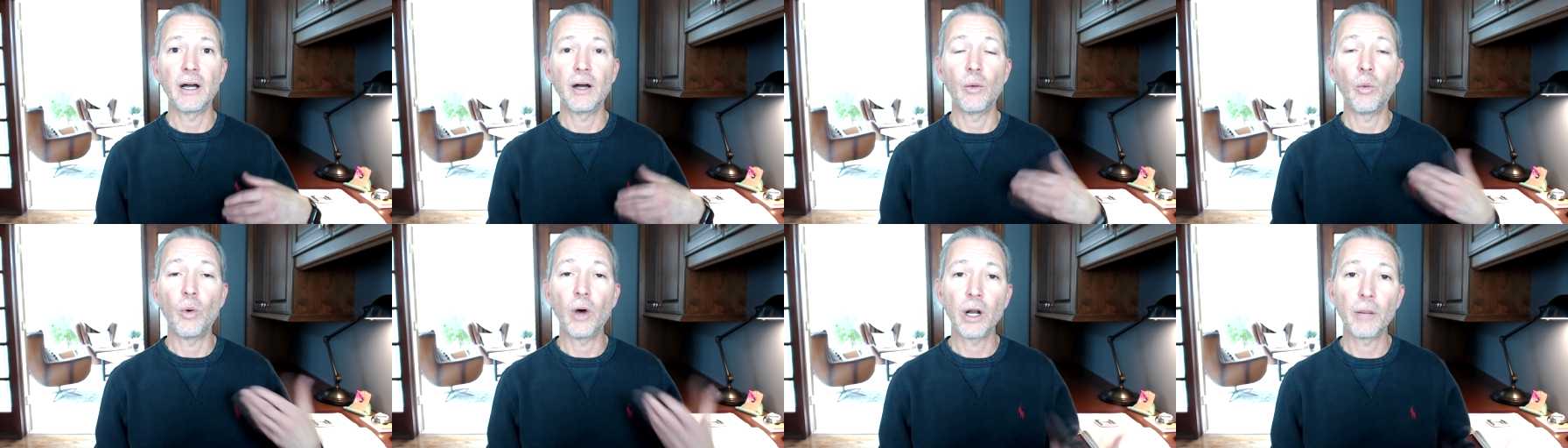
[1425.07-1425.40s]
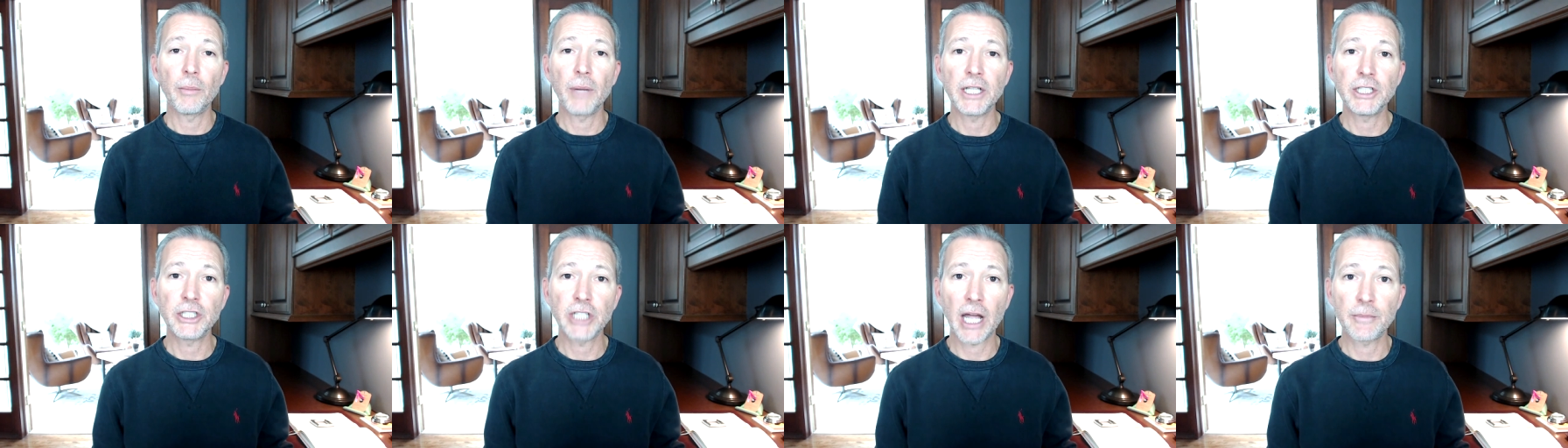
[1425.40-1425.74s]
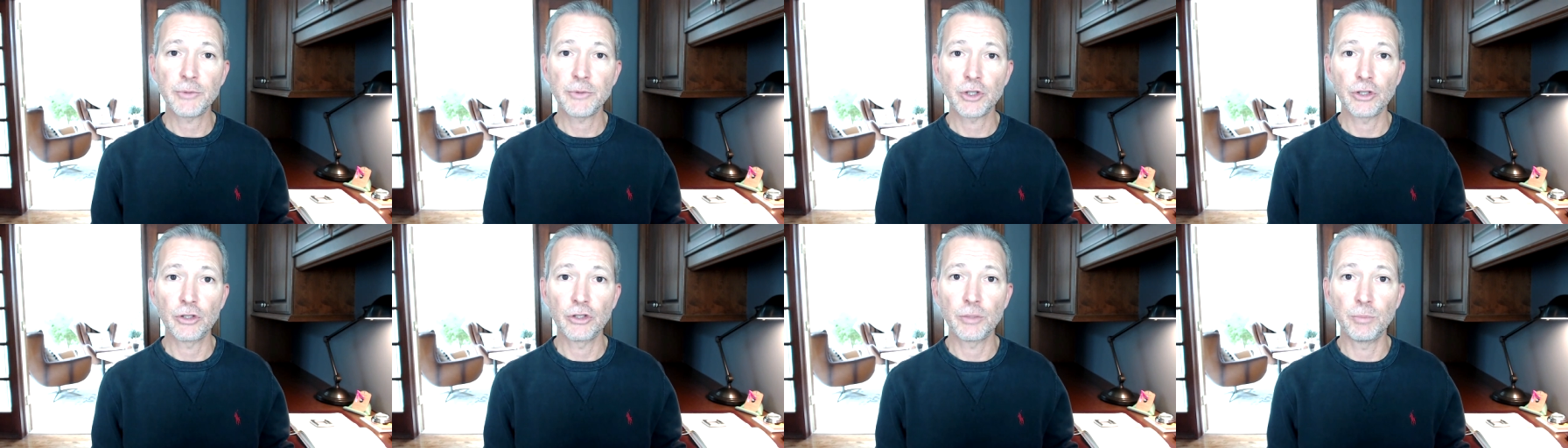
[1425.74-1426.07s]
one of my job
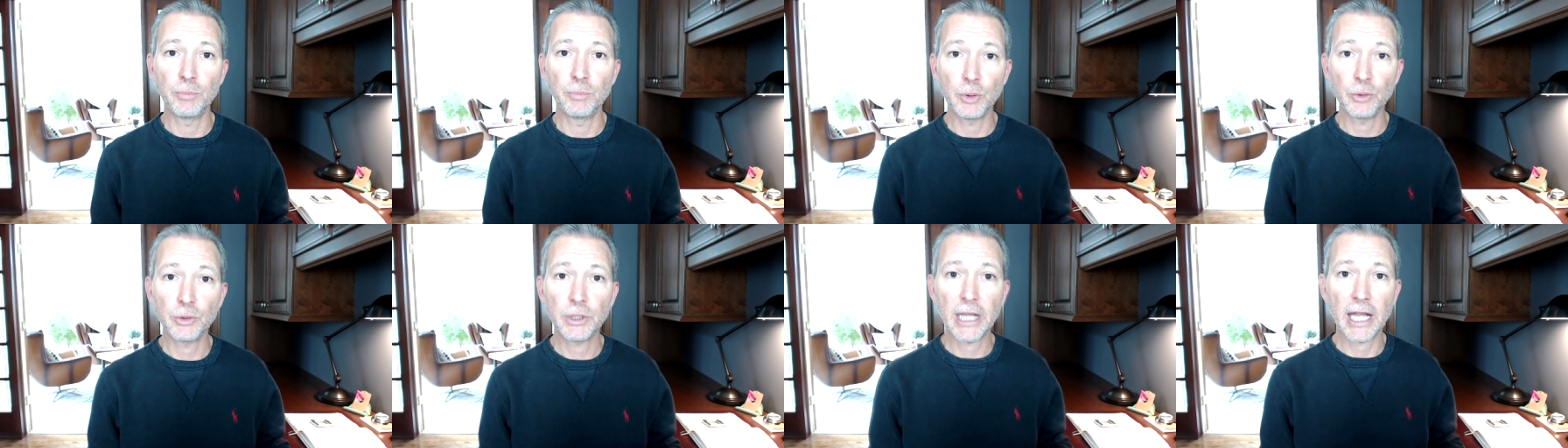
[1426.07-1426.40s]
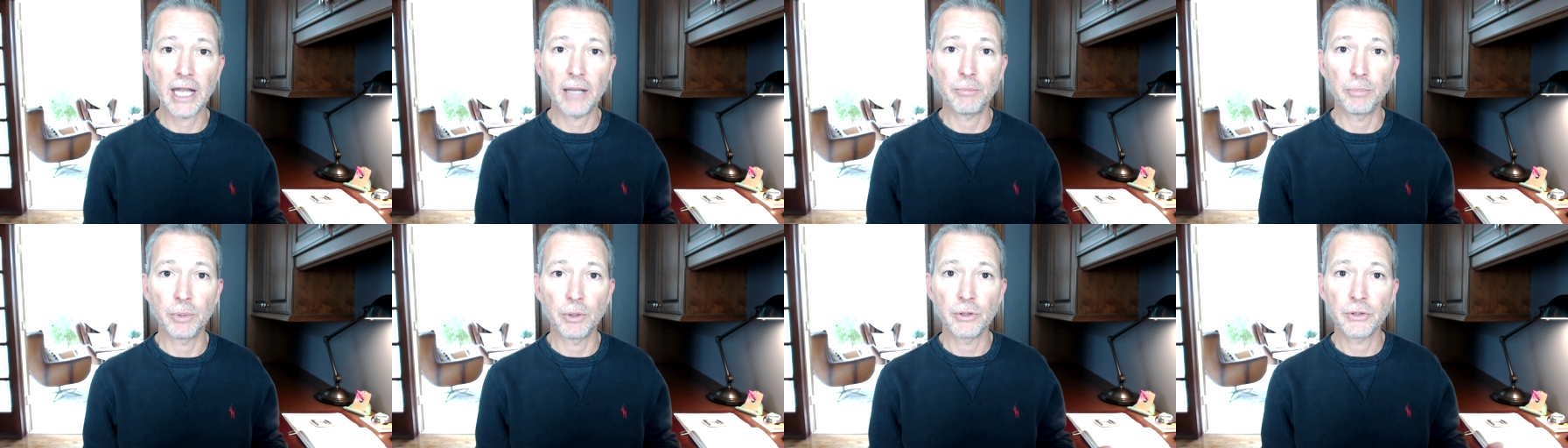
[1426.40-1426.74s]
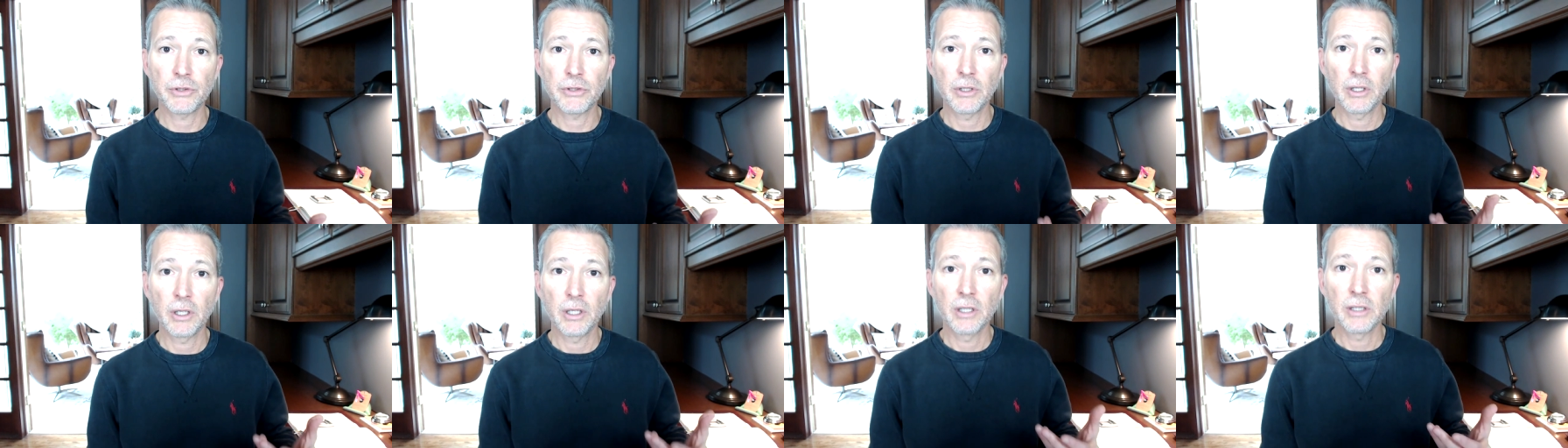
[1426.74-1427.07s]
search boot campers,
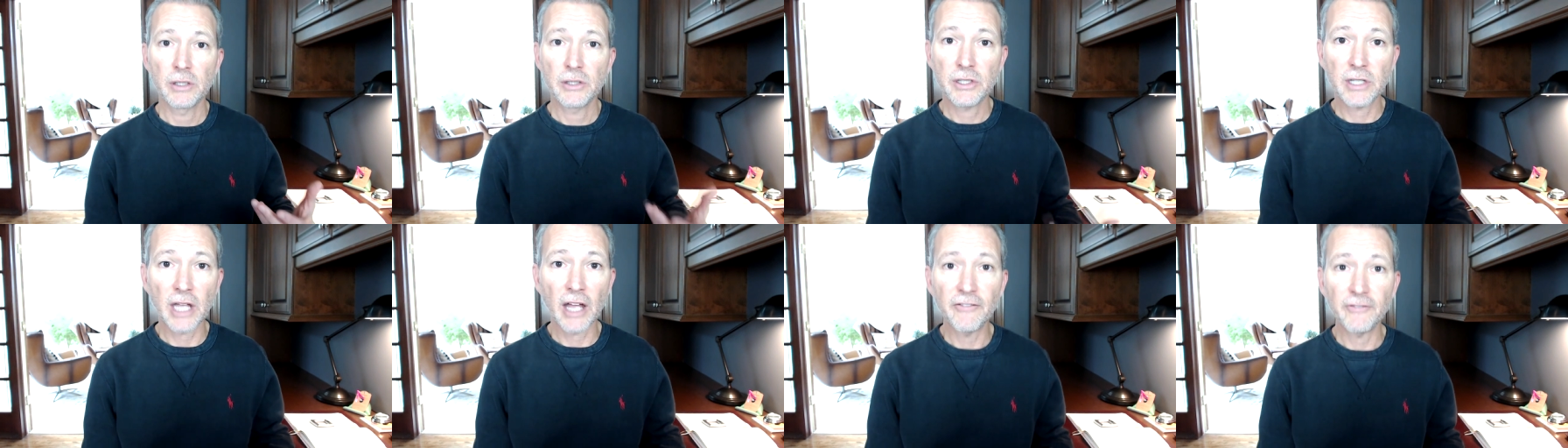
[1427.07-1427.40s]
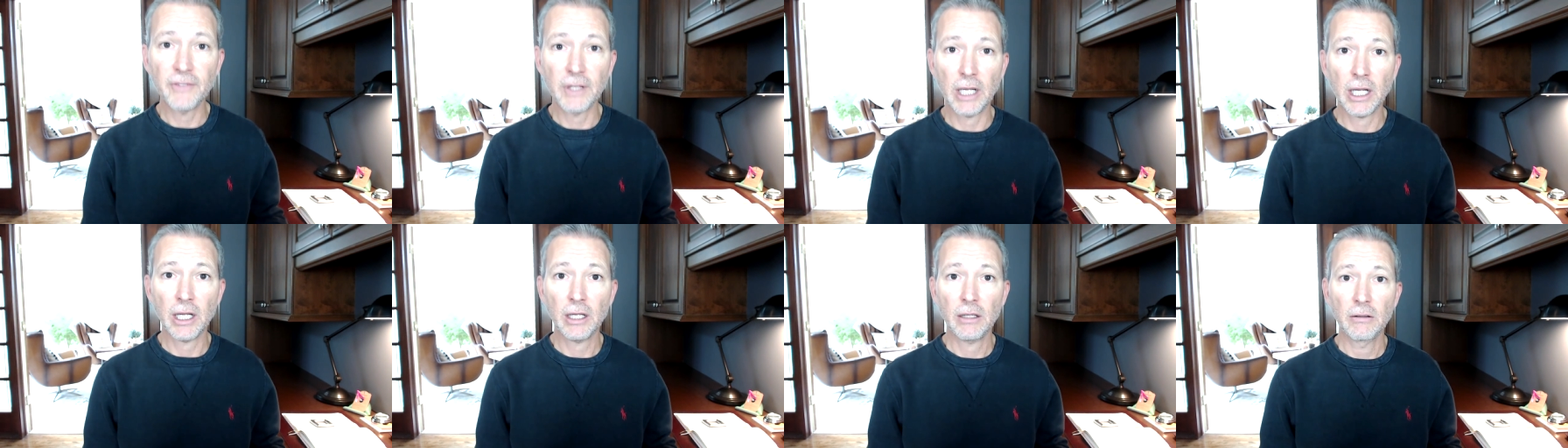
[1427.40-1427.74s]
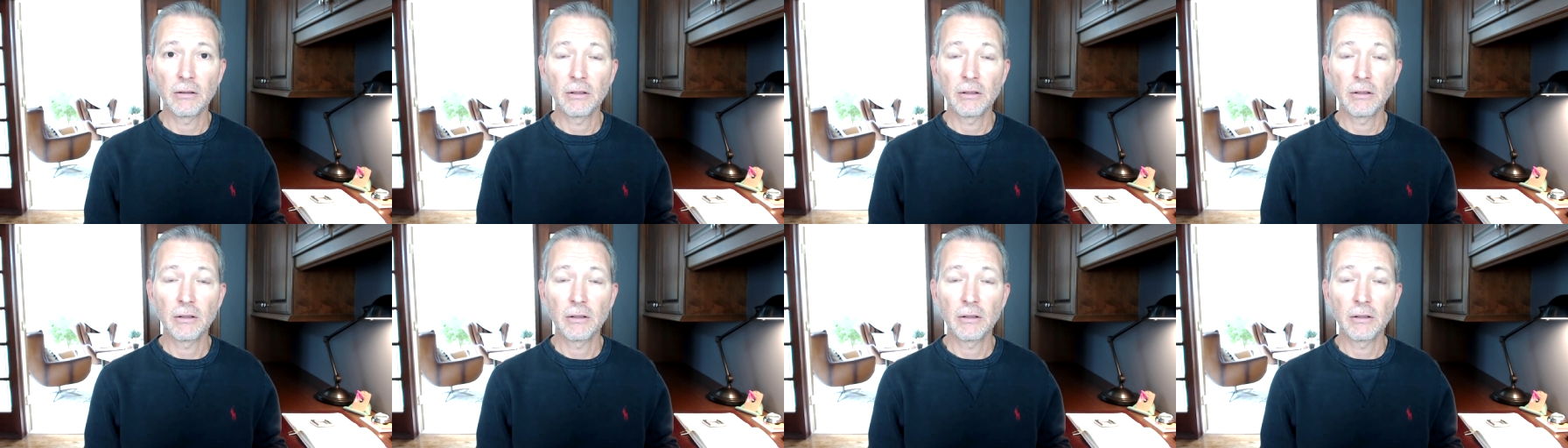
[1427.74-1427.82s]
Stephanie,